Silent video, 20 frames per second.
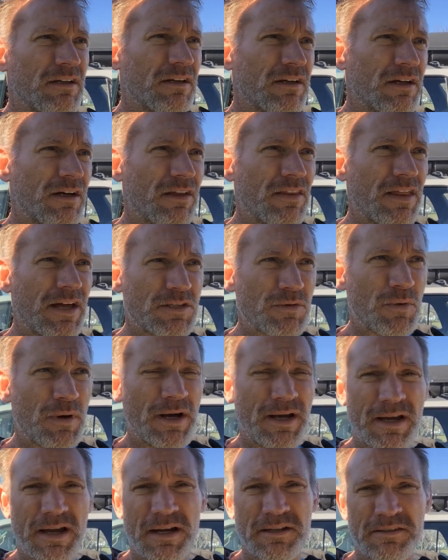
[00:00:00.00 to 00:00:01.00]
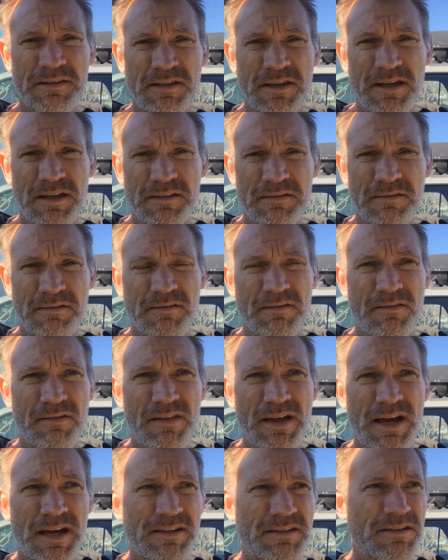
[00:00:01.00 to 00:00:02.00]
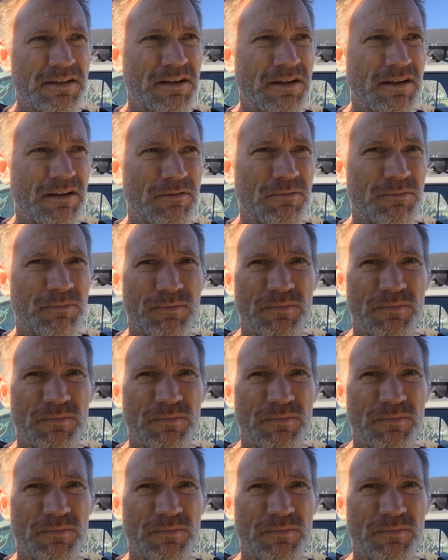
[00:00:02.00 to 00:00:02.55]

that's why I got that